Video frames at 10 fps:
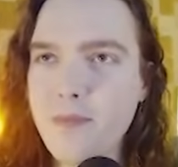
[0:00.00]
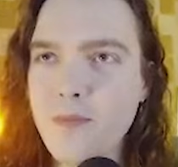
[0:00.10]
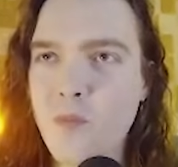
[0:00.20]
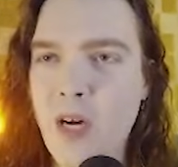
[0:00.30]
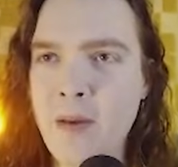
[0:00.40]

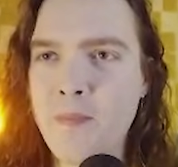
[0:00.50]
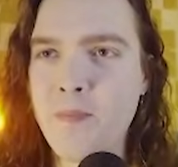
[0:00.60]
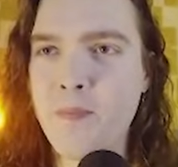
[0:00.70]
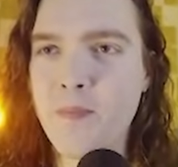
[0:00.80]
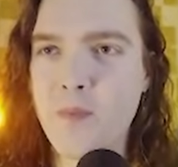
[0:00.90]
right?
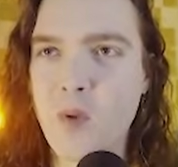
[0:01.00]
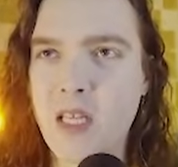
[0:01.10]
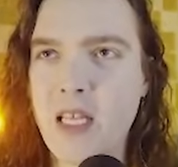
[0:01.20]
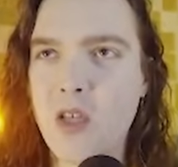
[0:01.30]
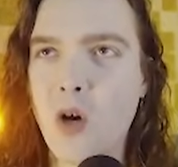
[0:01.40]
We
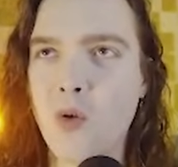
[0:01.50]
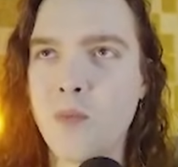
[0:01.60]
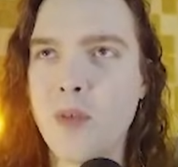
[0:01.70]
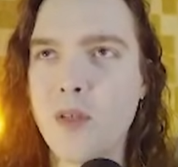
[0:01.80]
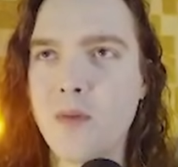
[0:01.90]
get these
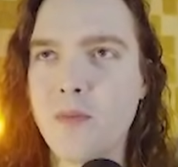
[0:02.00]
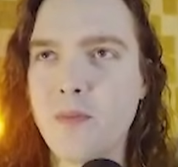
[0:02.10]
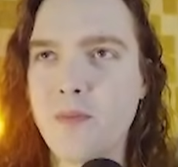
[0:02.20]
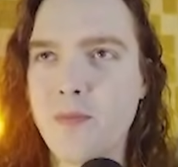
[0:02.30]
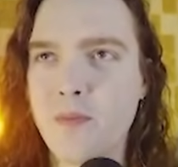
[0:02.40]
homes
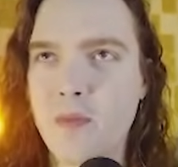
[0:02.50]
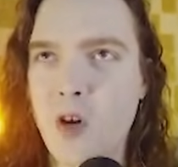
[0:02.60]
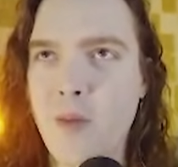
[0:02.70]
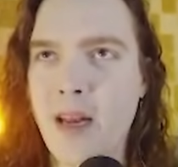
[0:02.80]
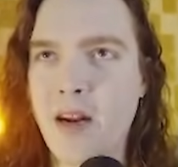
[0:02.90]
that
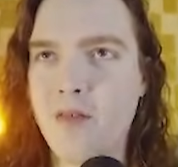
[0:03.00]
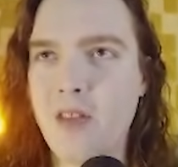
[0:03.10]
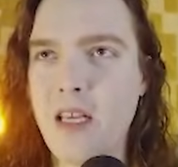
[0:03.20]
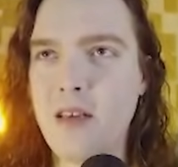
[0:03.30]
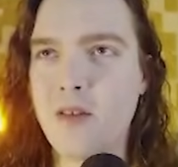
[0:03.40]
are made out of
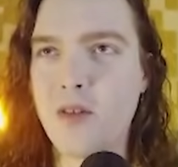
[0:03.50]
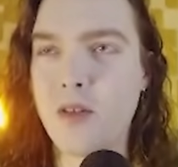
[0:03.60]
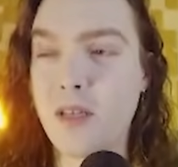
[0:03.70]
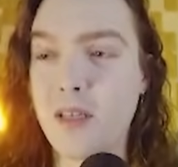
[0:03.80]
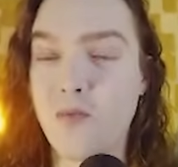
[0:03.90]
these,
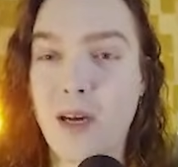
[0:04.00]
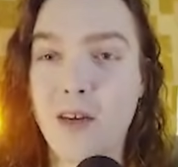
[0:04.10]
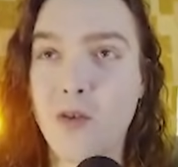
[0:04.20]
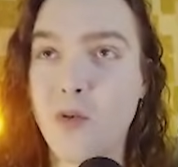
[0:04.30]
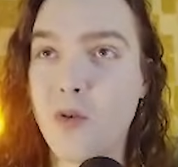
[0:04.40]
it's
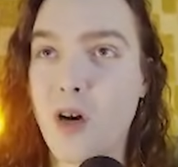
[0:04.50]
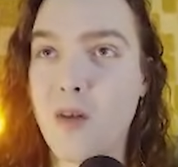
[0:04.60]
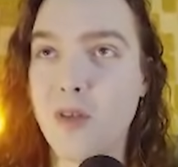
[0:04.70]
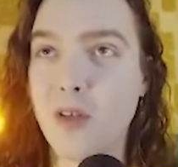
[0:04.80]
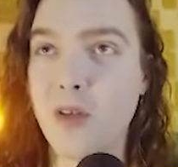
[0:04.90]
regular old
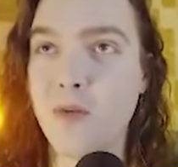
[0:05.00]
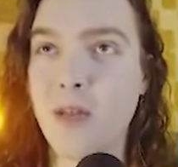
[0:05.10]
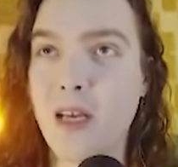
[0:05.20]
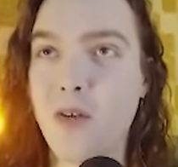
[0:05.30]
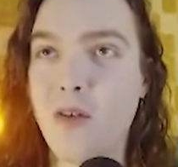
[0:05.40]
cobblestone,
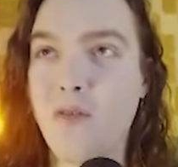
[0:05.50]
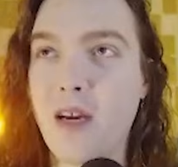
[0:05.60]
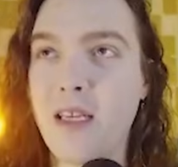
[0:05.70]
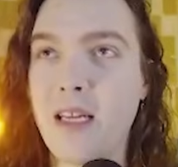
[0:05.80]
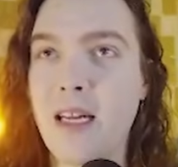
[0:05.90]
like you can
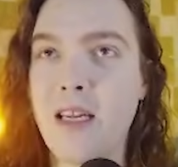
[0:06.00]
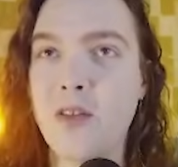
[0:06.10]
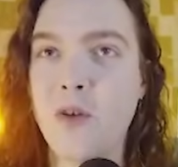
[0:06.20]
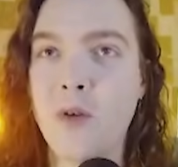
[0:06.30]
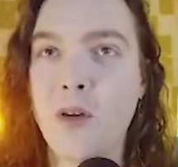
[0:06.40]
find in any
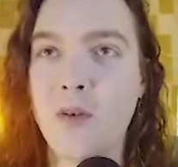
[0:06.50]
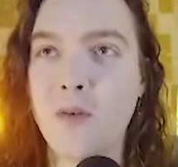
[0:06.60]
zone at all.